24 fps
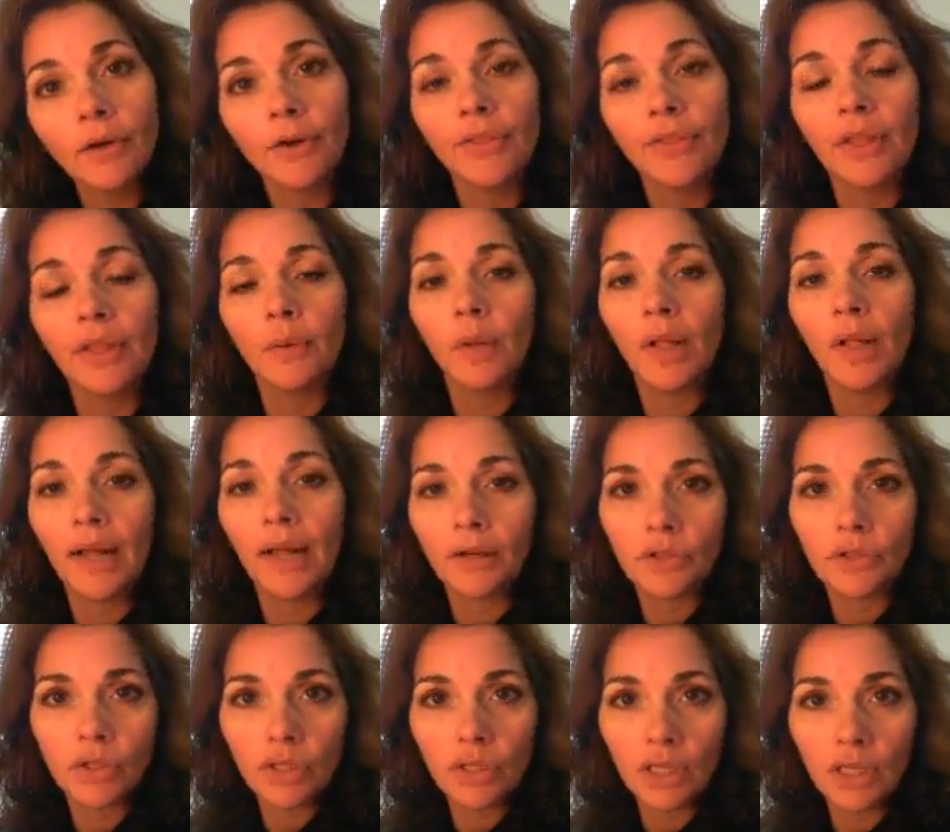or they will
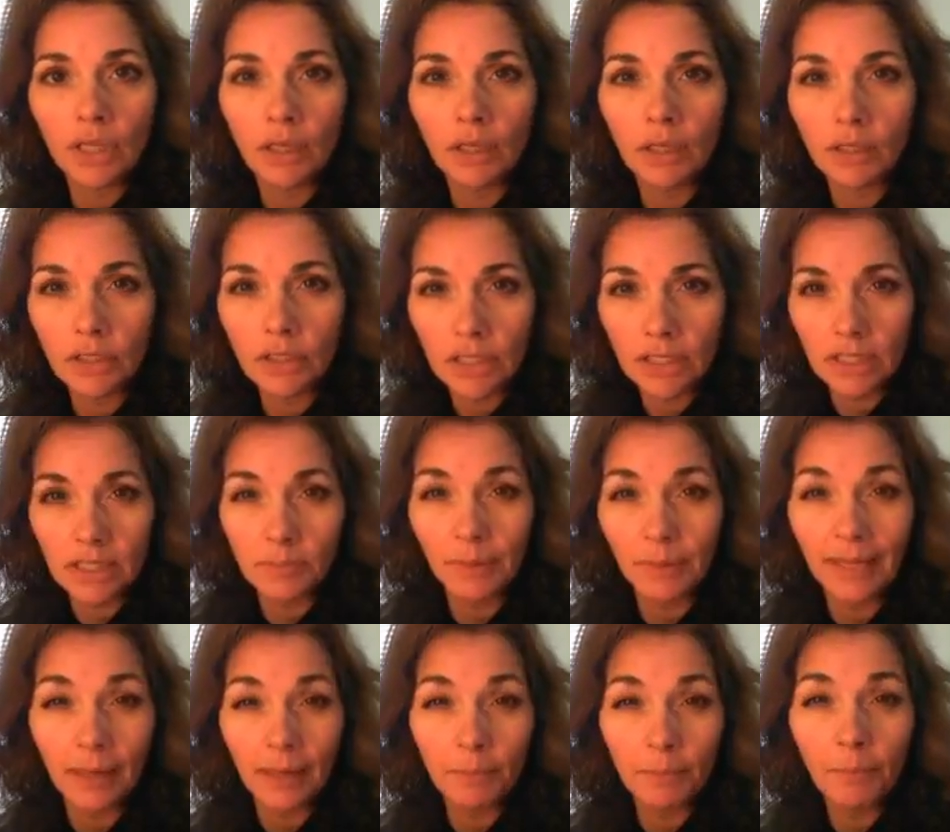actually
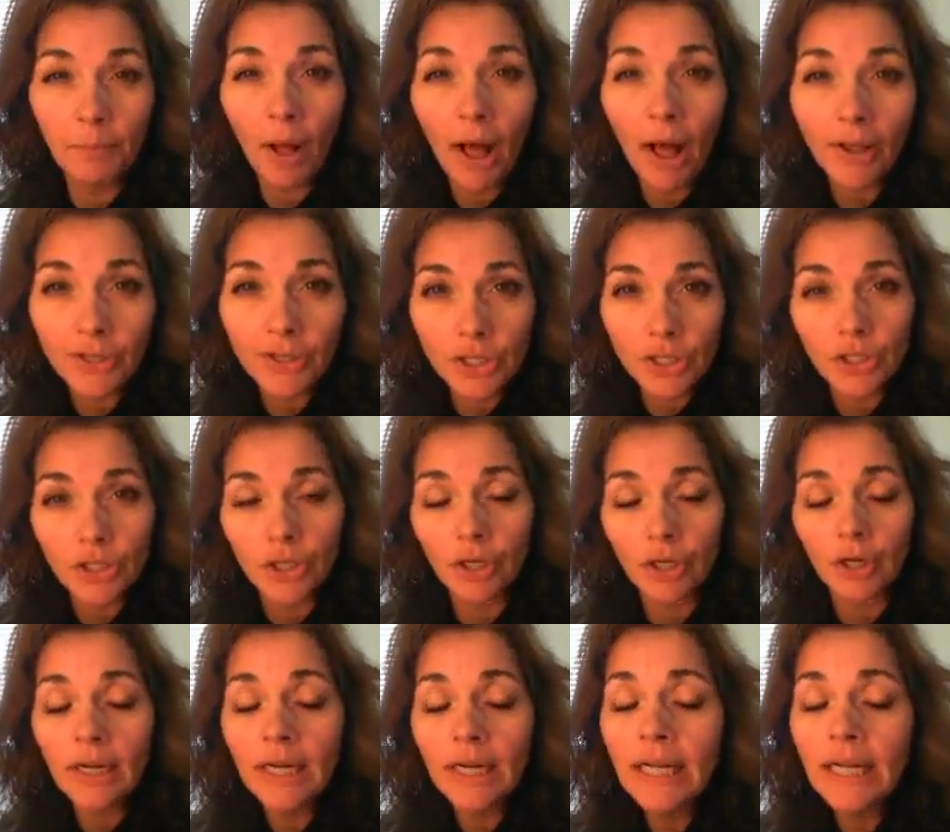display a
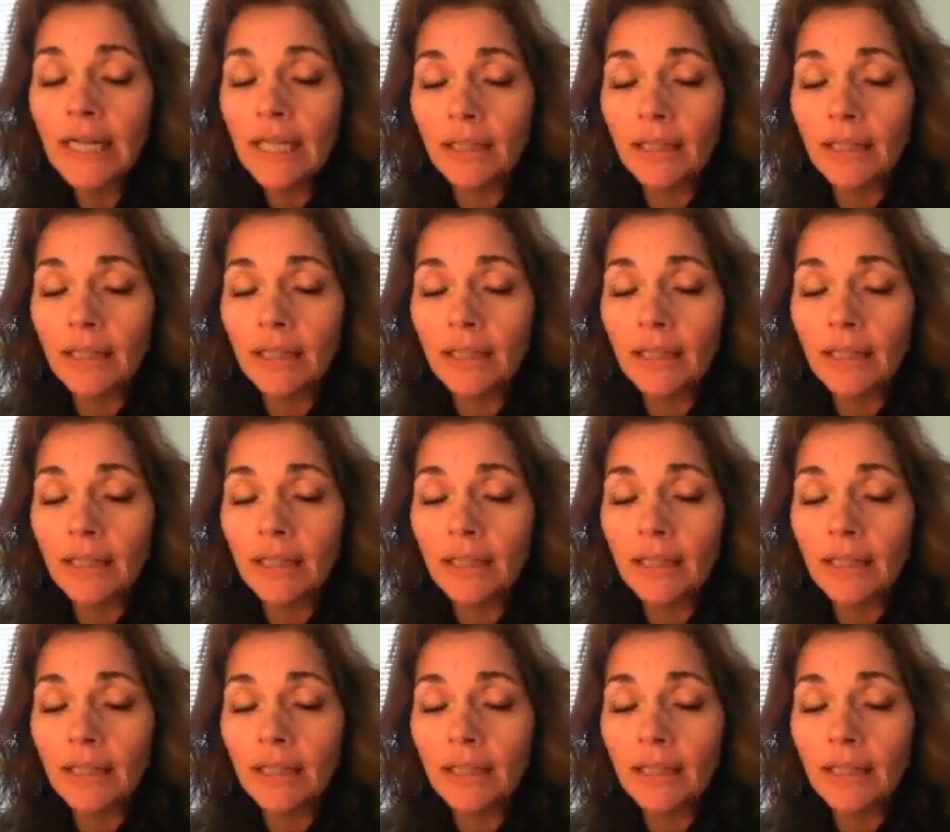posture